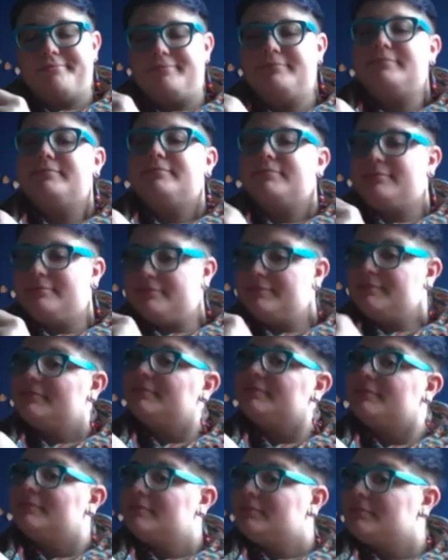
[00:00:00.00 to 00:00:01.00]
So it's not
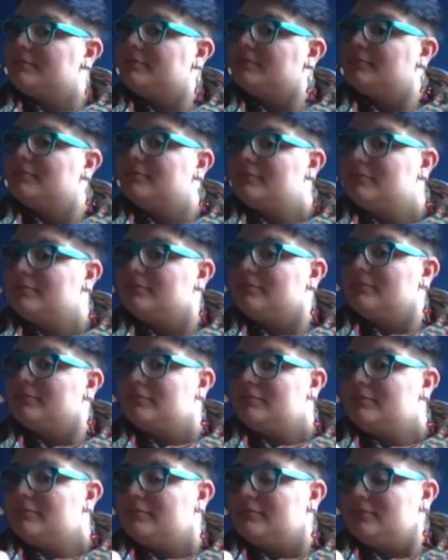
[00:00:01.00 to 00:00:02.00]
just
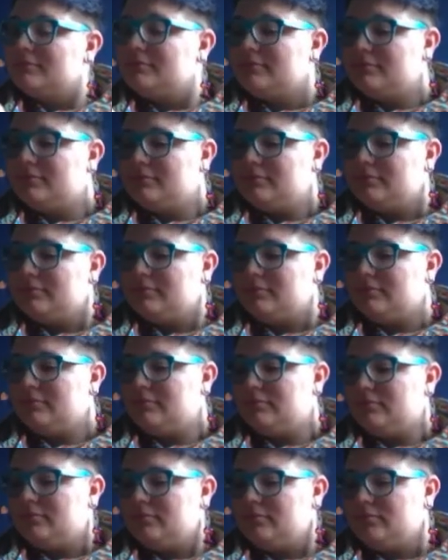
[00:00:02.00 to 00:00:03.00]
executive function, it's
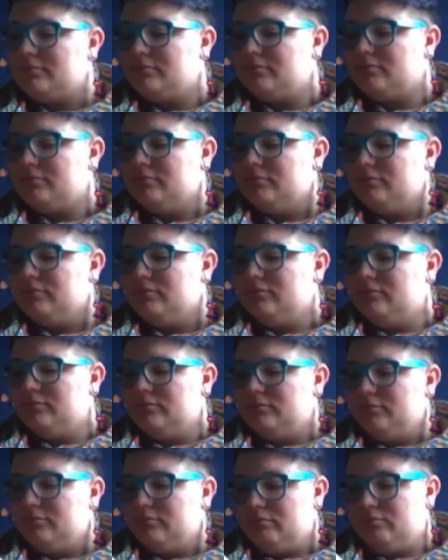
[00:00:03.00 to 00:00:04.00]
also mood.
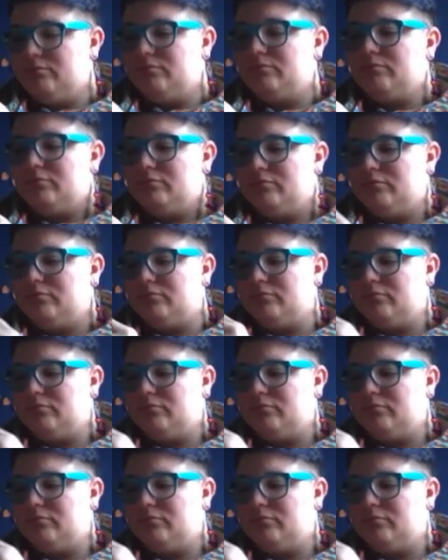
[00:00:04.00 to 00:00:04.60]
So